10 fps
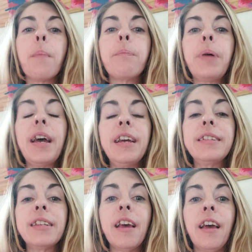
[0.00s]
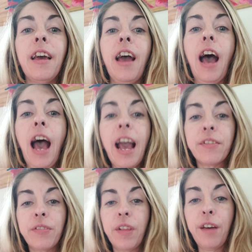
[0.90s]
But I
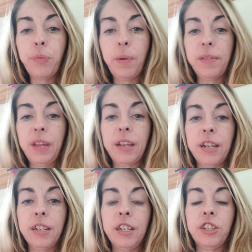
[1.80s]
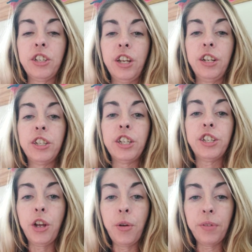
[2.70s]
live with a condition,
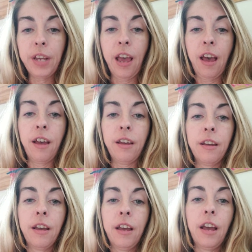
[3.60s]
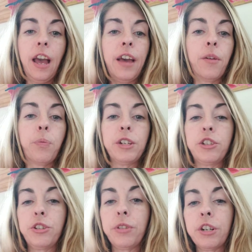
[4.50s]
dystonia,
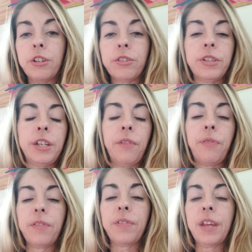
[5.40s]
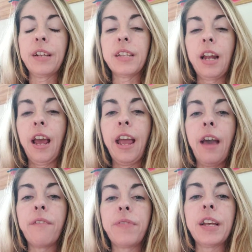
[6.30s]
which triggers different things, and I
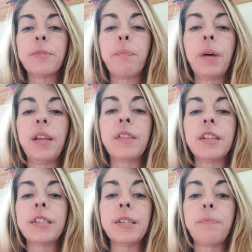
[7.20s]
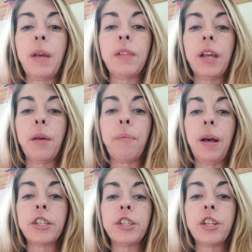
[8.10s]
have things, but this is mainly
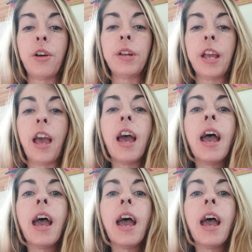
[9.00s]
about dystonia,